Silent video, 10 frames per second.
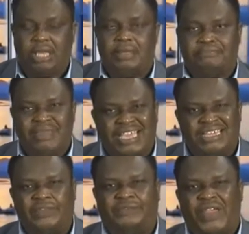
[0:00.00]

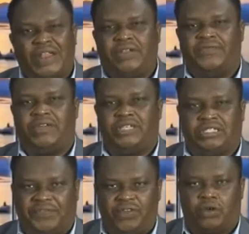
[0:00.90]
Making it very, very
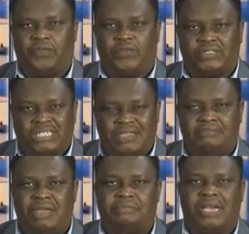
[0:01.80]
difficult for team
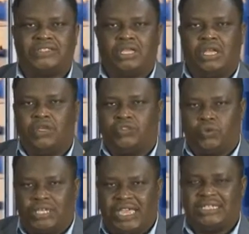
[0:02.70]
members to
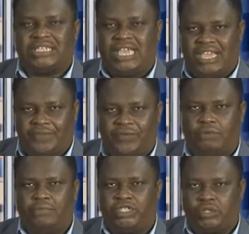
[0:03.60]
get
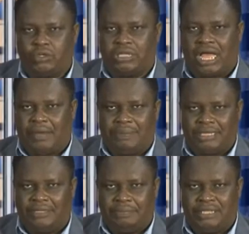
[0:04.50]
information about
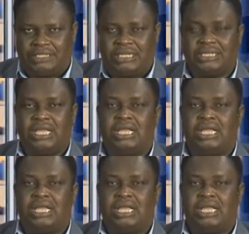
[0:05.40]
the business.